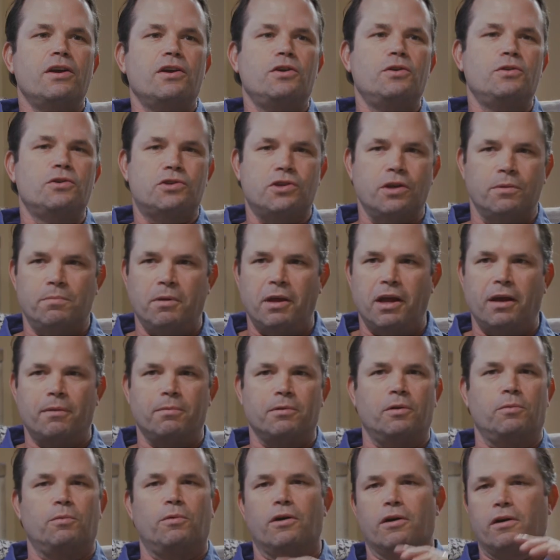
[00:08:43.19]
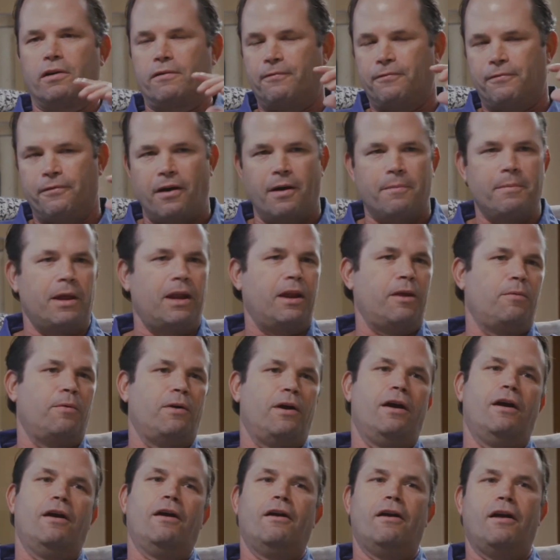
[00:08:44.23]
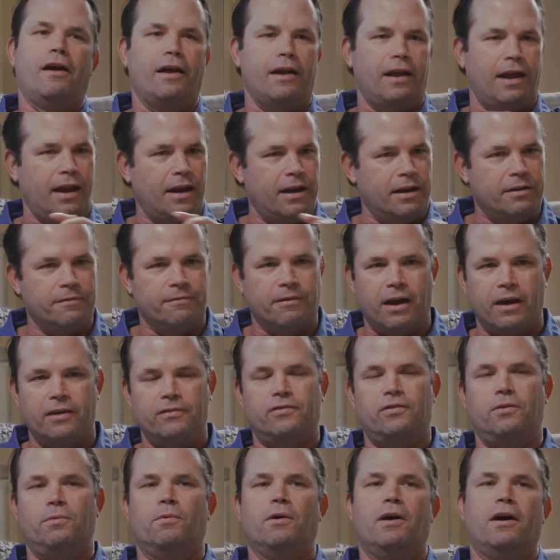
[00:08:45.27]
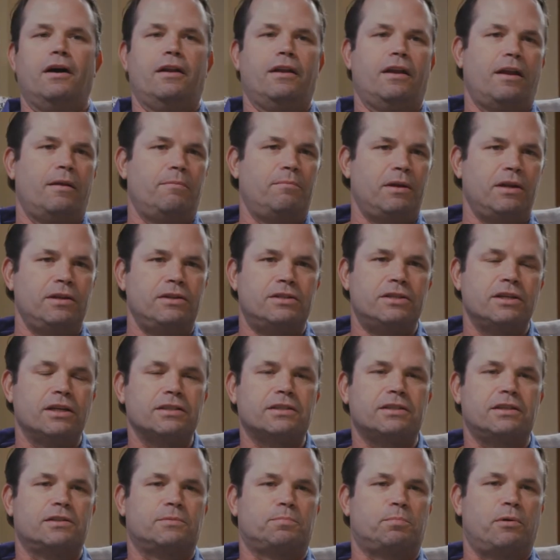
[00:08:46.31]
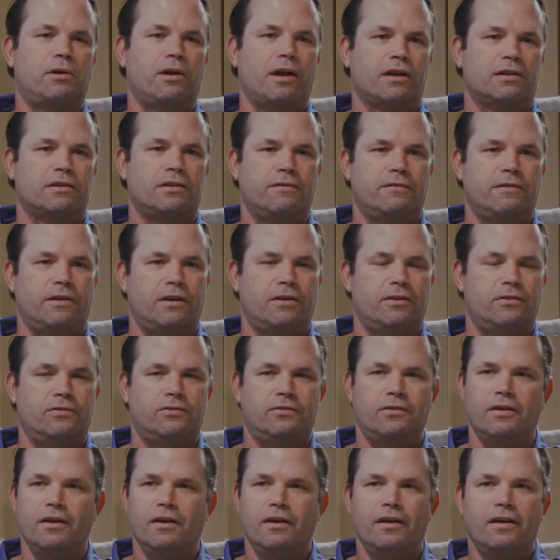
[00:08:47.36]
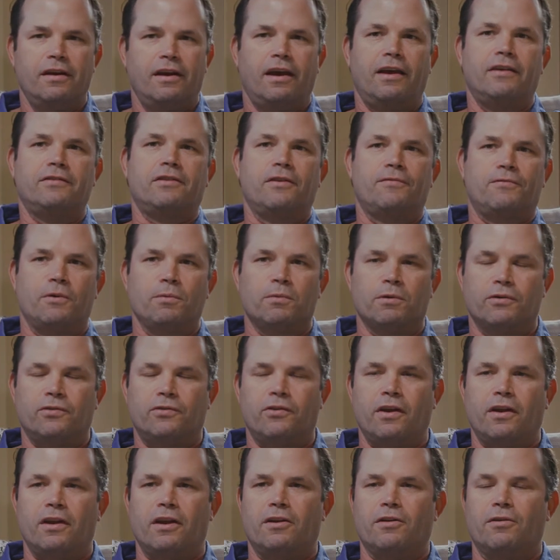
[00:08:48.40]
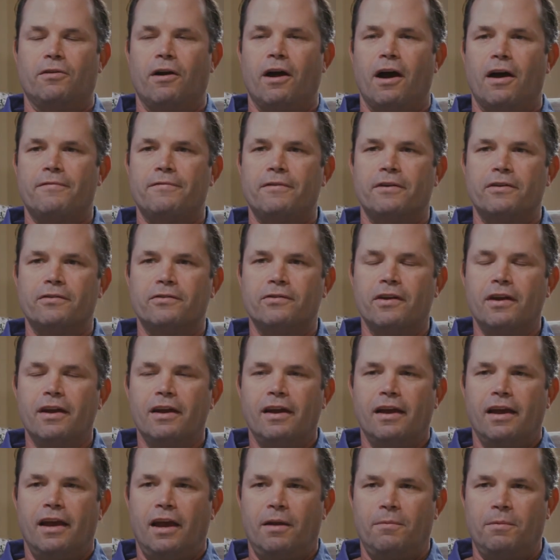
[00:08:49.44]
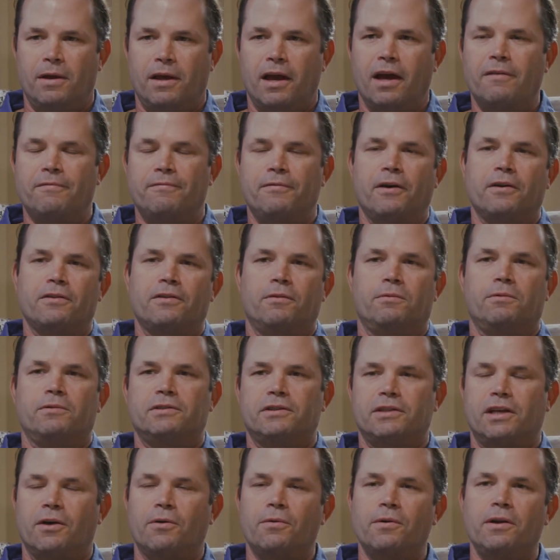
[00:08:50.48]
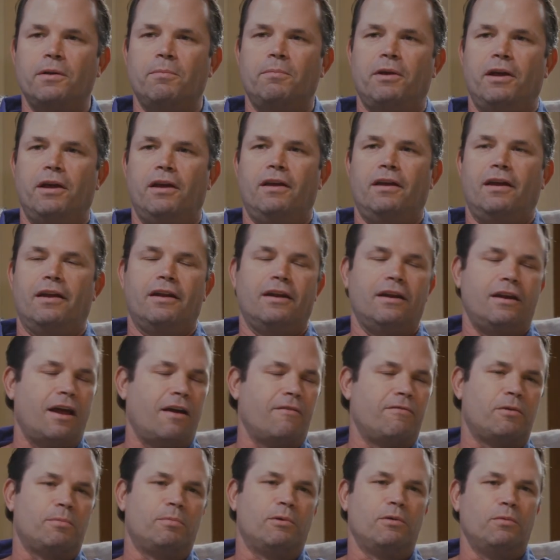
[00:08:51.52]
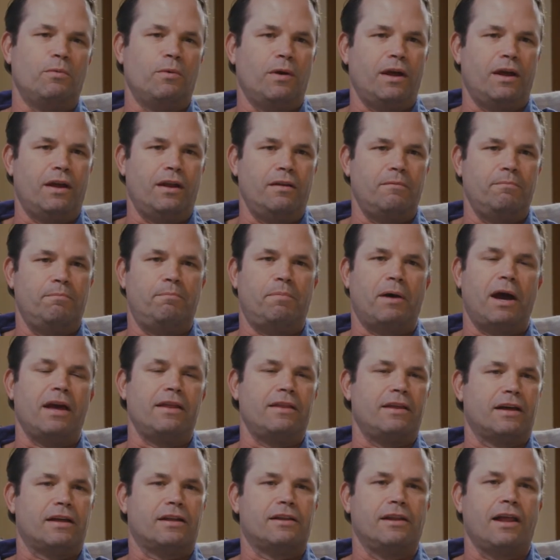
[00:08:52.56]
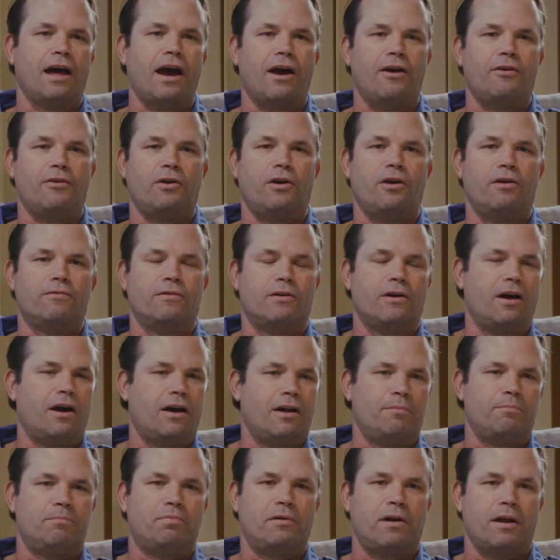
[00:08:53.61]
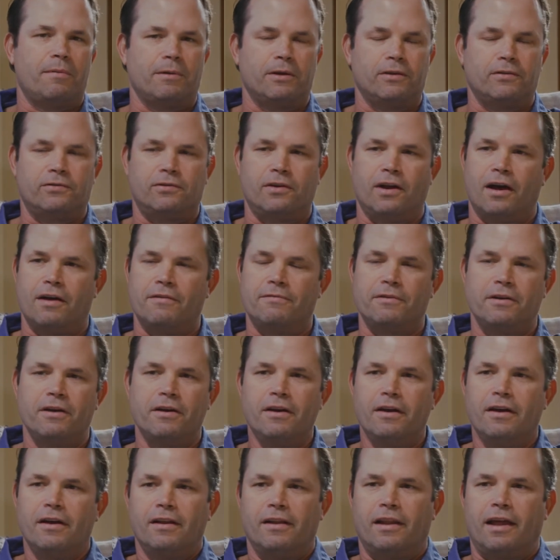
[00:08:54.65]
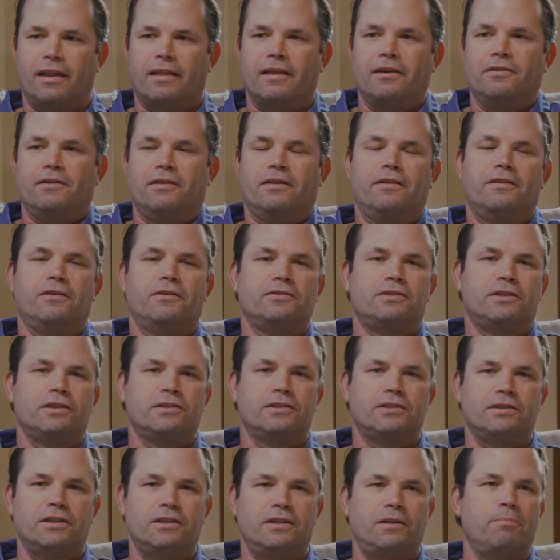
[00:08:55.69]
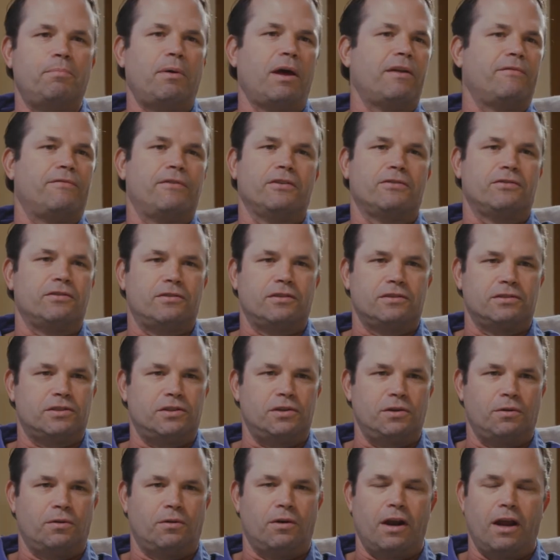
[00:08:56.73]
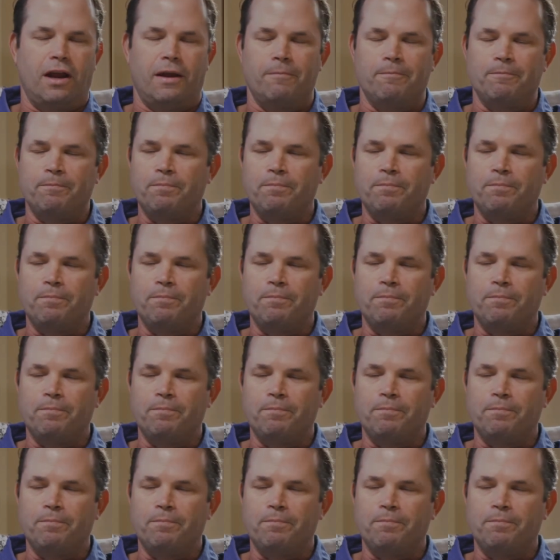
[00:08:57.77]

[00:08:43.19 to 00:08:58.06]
you should be able to work from anywhere on any device you want and be just as productive as if you were sitting in your office. And we kind of felt there was going to be an inevitable win by the cloud over on-premise stuff. Like there's just, the benefits are just too great.